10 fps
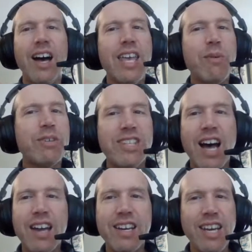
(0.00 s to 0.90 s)
He was
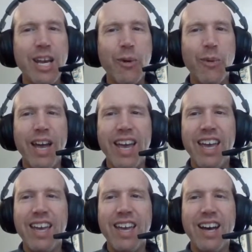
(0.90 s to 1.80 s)
not in any
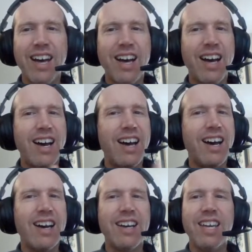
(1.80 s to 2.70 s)
way
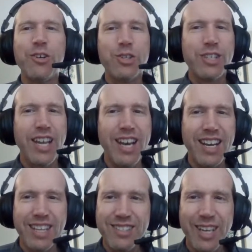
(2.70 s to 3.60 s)
interested in
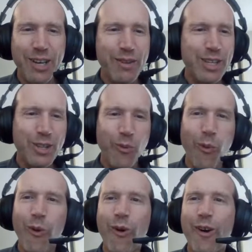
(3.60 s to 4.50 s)
continuing the
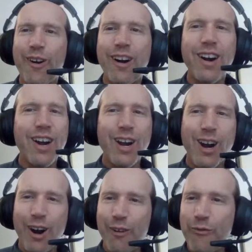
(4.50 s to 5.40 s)
war
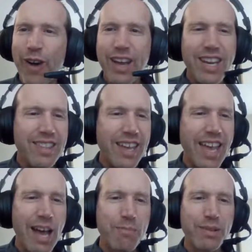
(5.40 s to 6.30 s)
or fighting the
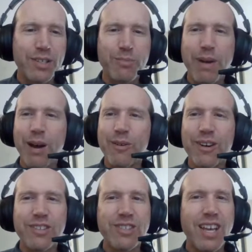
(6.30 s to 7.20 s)
capitalist powers.